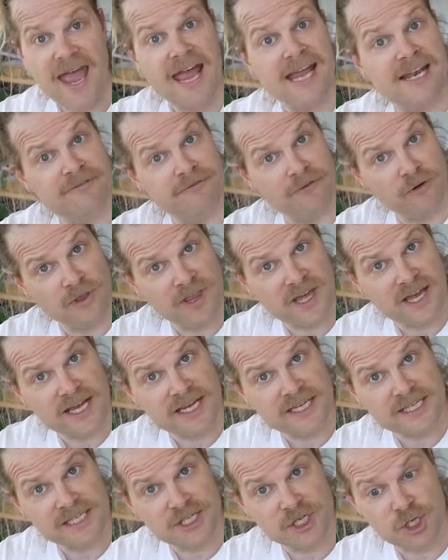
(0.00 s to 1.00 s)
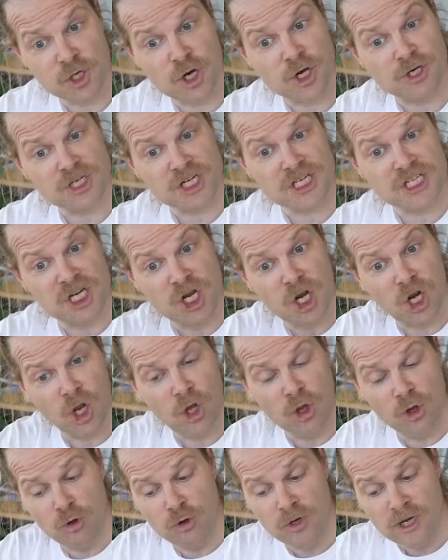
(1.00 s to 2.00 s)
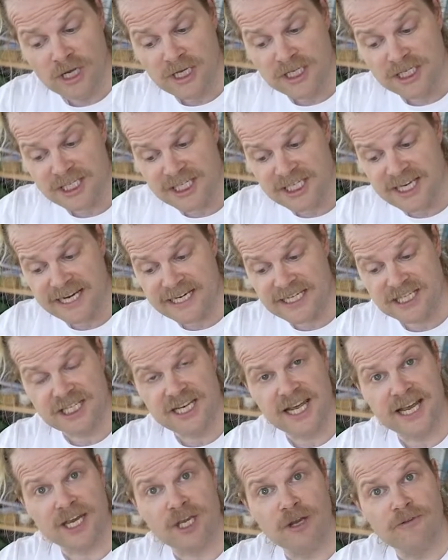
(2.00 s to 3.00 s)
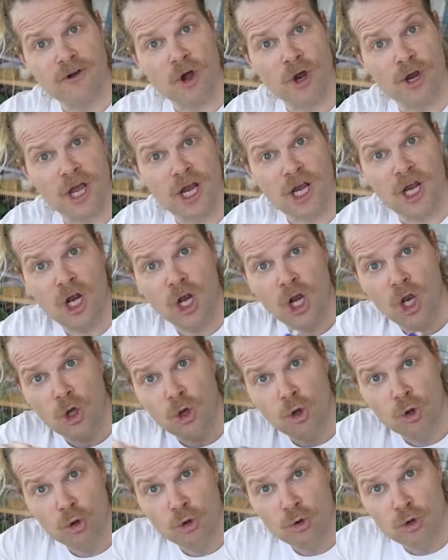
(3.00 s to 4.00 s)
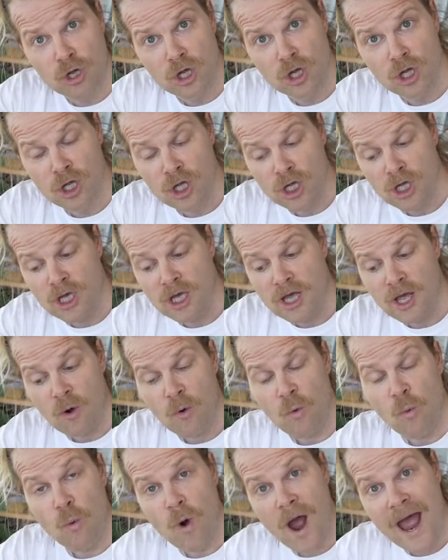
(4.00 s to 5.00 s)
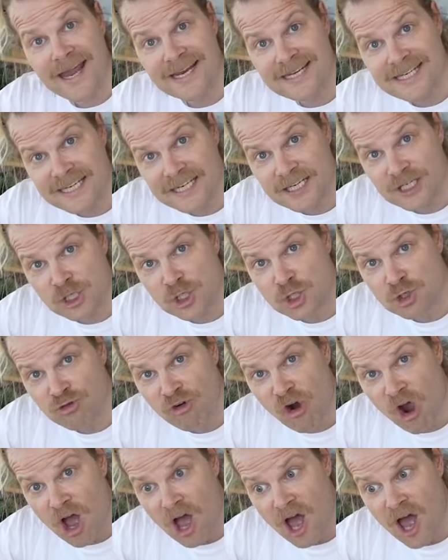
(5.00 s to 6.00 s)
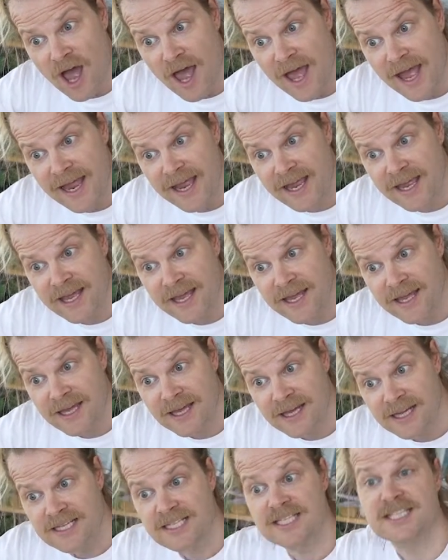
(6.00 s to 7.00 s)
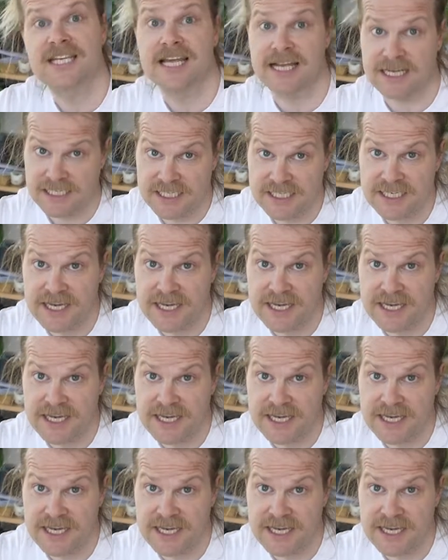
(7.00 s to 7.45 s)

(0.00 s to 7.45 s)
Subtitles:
And for this, you don't just glue, stick. You've got to glue, wait and dry, stick.